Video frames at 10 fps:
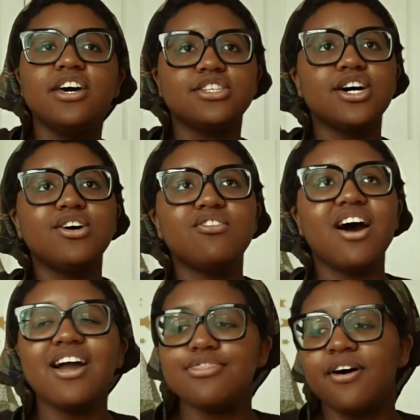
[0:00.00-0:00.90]
So
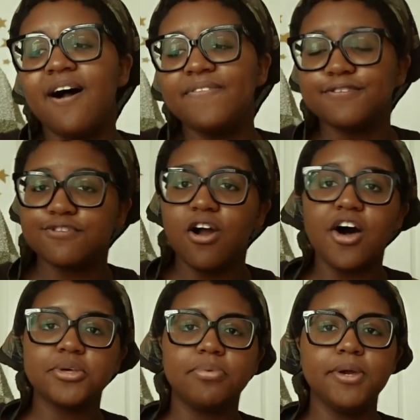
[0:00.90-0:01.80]
I thought that for all
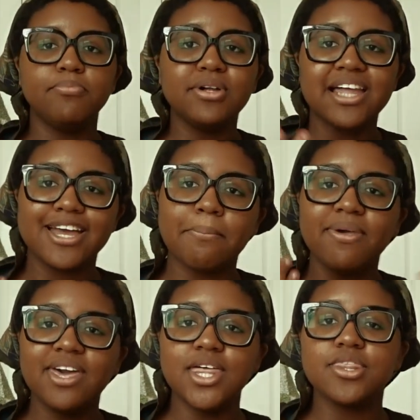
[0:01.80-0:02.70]
the people like me,